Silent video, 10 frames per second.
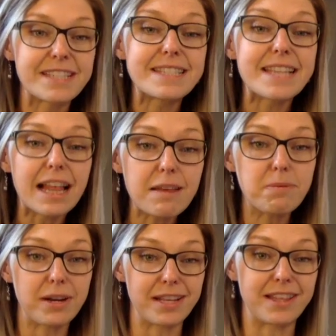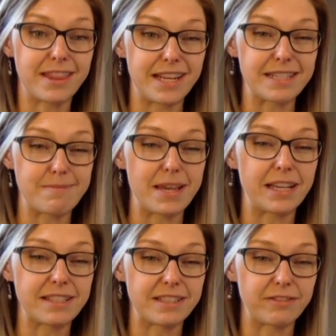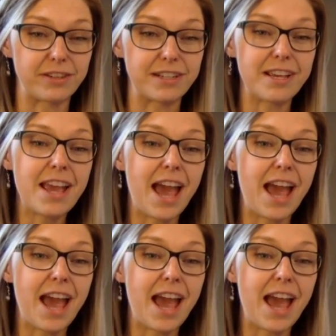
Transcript: celebrating the things that make us different,